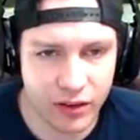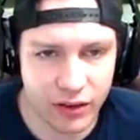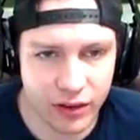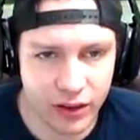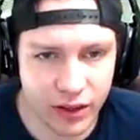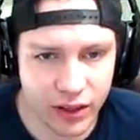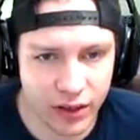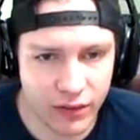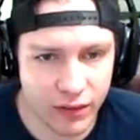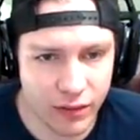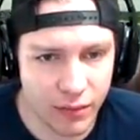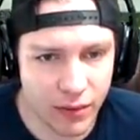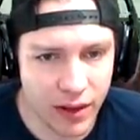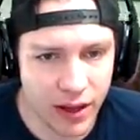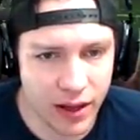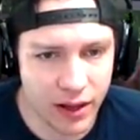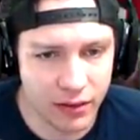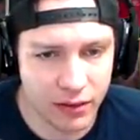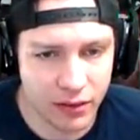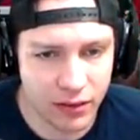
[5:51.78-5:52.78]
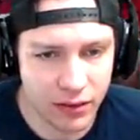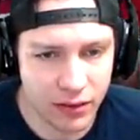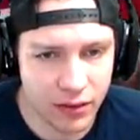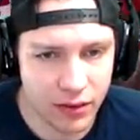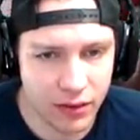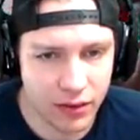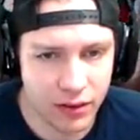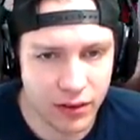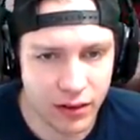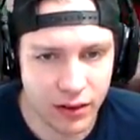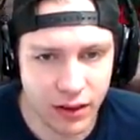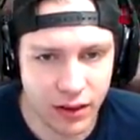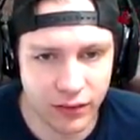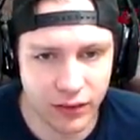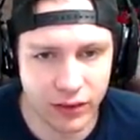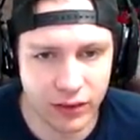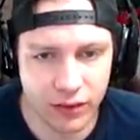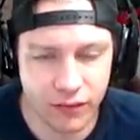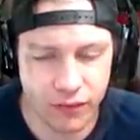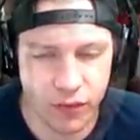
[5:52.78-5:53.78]
going to give him that.
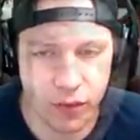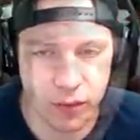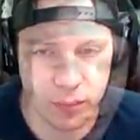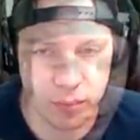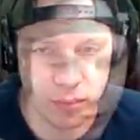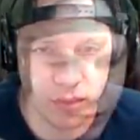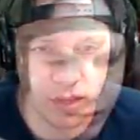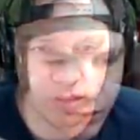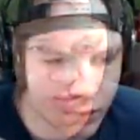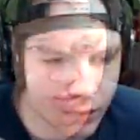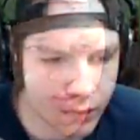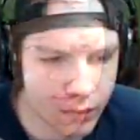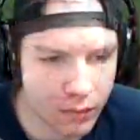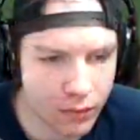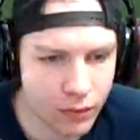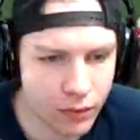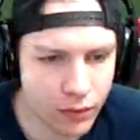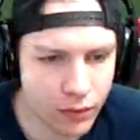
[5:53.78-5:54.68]
Obviously, forward progress.